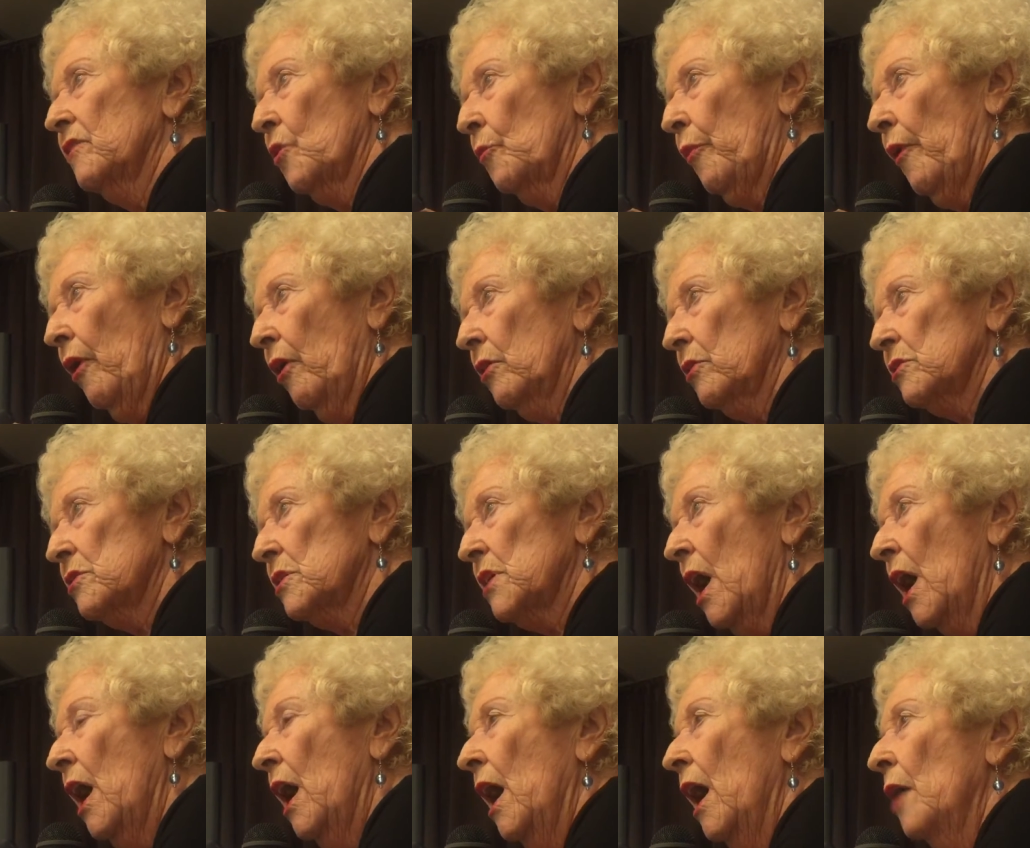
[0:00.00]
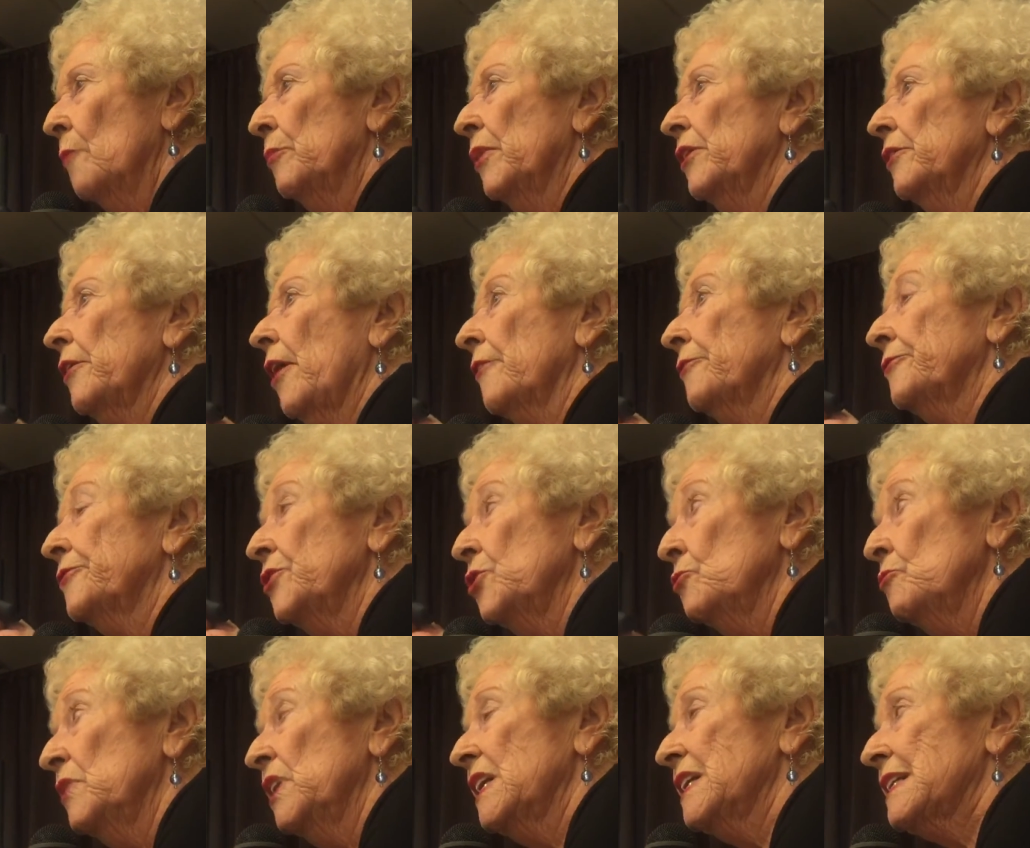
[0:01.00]
in the box, but a
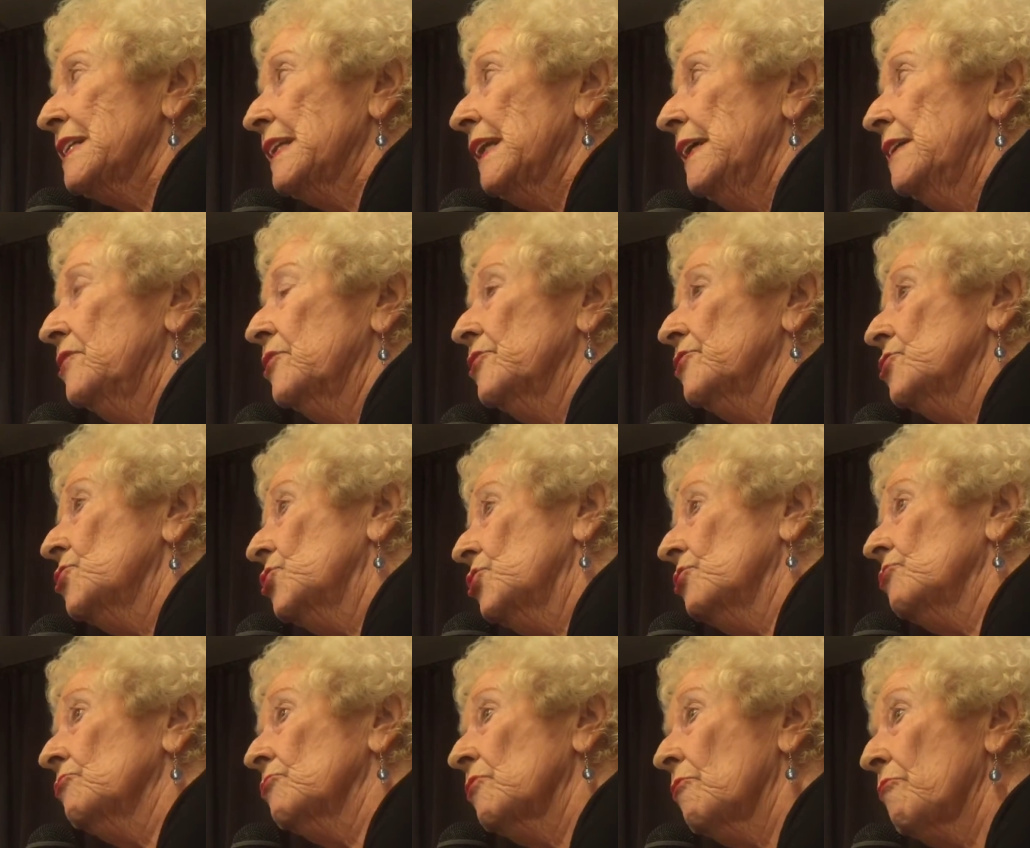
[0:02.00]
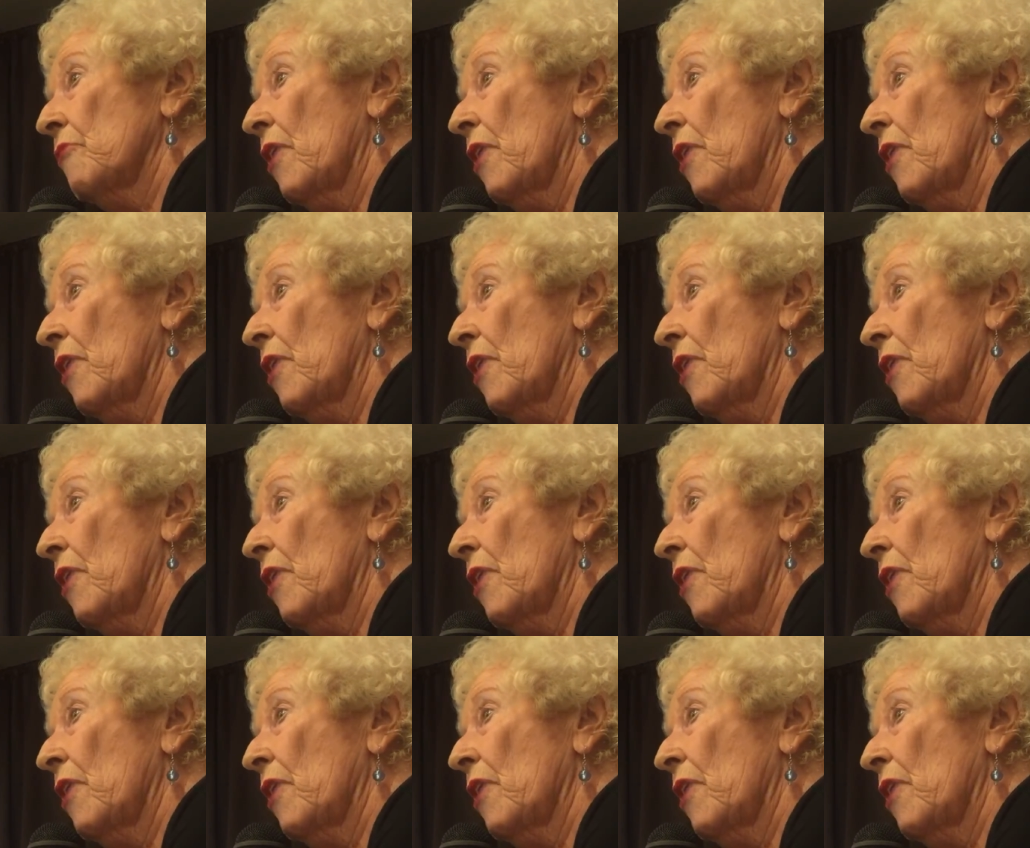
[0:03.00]
few minutes later, the children